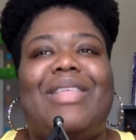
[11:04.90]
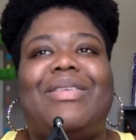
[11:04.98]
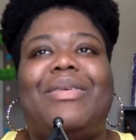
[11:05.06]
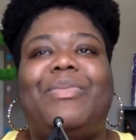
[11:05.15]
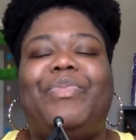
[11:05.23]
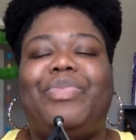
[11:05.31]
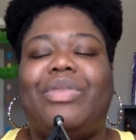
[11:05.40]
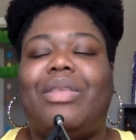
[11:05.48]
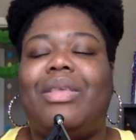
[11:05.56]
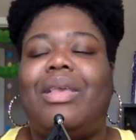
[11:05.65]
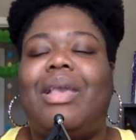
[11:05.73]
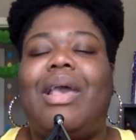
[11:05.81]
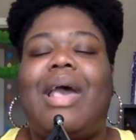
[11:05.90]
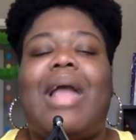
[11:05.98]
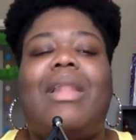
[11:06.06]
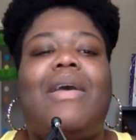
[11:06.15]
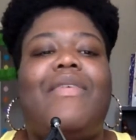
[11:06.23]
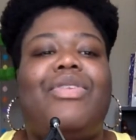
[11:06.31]
And
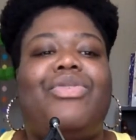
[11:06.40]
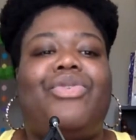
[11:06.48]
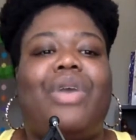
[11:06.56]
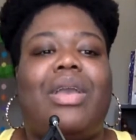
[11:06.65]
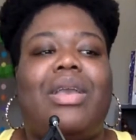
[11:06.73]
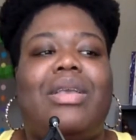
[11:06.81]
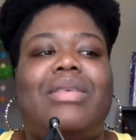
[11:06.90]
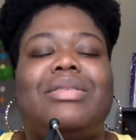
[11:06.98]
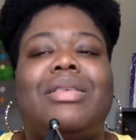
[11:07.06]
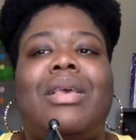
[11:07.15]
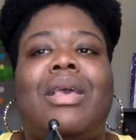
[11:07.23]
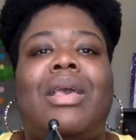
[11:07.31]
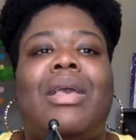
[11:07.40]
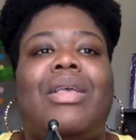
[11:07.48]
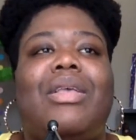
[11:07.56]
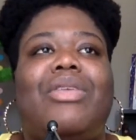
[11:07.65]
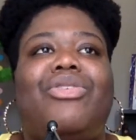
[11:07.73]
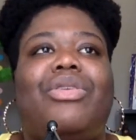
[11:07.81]
I love this phrase,
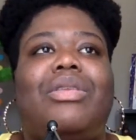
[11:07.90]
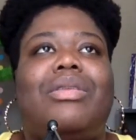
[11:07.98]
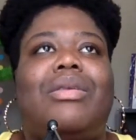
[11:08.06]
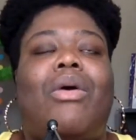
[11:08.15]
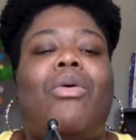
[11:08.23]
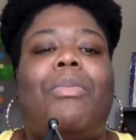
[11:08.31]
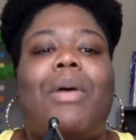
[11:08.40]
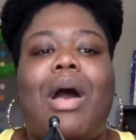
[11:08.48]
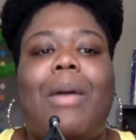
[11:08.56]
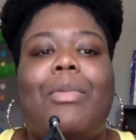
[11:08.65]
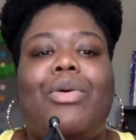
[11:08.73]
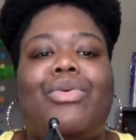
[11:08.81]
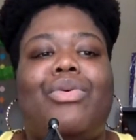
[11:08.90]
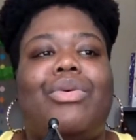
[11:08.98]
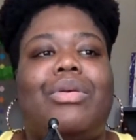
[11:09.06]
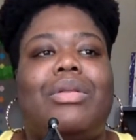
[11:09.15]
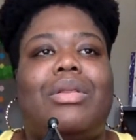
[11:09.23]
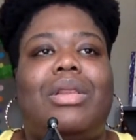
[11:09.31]
Obama
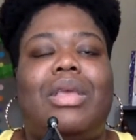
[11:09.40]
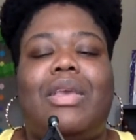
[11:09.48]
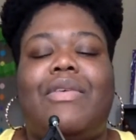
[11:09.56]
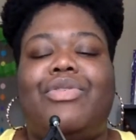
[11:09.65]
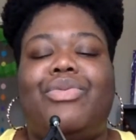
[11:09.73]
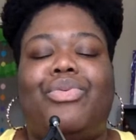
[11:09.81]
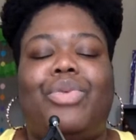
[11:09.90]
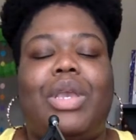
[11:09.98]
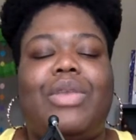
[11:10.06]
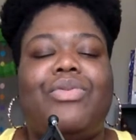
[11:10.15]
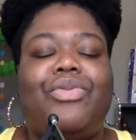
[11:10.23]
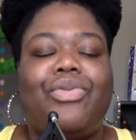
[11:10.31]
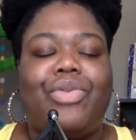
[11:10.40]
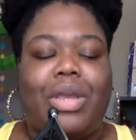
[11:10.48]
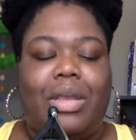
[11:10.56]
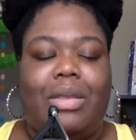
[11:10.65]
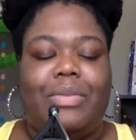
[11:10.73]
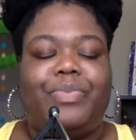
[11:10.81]
lives rent
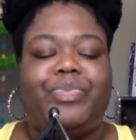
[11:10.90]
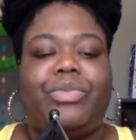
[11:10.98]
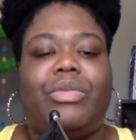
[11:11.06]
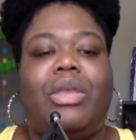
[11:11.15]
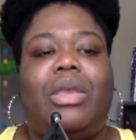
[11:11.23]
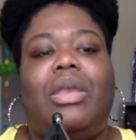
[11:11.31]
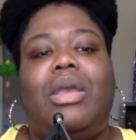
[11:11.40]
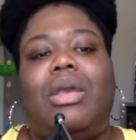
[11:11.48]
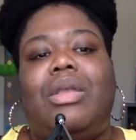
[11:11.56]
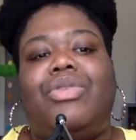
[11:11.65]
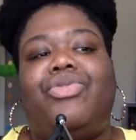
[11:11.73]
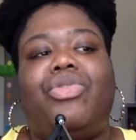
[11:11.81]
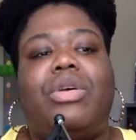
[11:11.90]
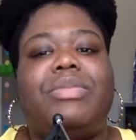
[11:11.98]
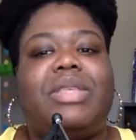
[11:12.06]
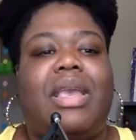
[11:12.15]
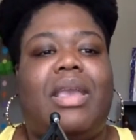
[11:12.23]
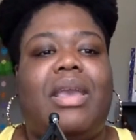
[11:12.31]
free in
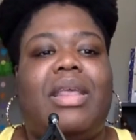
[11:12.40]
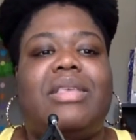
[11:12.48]
Trump's head.